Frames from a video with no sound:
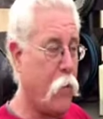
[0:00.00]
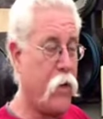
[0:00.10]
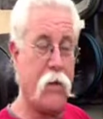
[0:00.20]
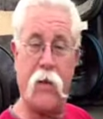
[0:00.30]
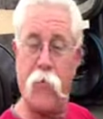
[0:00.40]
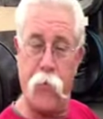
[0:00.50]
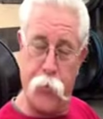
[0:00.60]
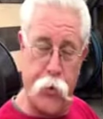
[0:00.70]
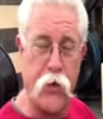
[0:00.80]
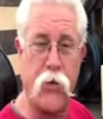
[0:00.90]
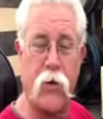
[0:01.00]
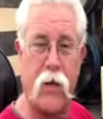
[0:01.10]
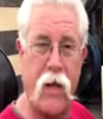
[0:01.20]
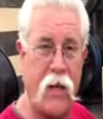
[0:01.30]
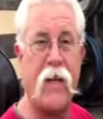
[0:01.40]
I mean, the pressure
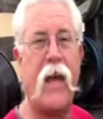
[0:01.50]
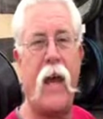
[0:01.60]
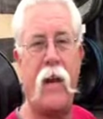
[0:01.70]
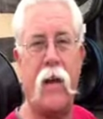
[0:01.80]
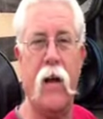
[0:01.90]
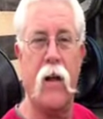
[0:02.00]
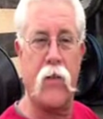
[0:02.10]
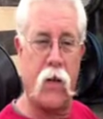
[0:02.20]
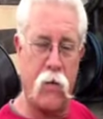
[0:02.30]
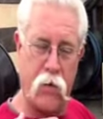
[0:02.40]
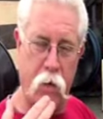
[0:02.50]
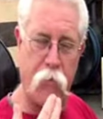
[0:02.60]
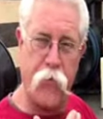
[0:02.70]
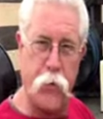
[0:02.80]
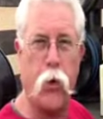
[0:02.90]
indicating the, the
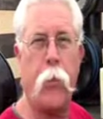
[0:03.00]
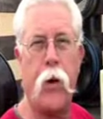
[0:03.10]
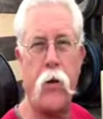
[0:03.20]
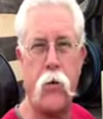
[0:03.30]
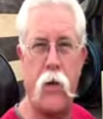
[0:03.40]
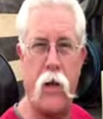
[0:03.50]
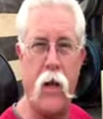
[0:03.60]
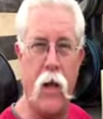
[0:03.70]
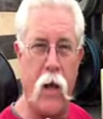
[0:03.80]
fuel pressure that